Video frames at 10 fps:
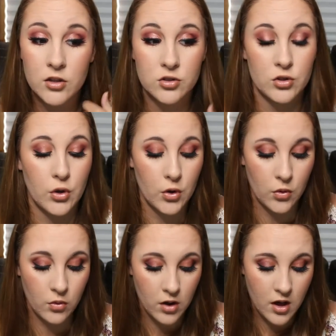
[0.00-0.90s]

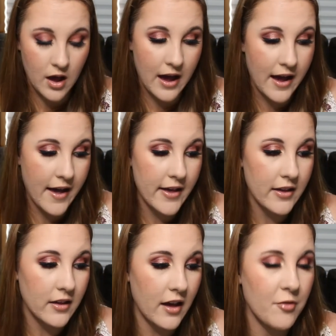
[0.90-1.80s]
So
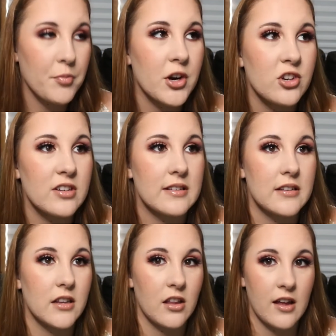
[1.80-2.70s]
I've
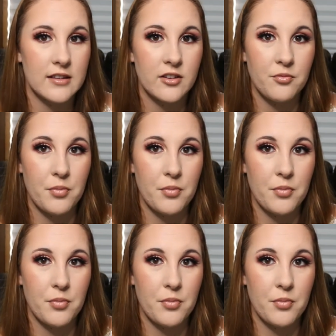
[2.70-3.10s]
purchased lots of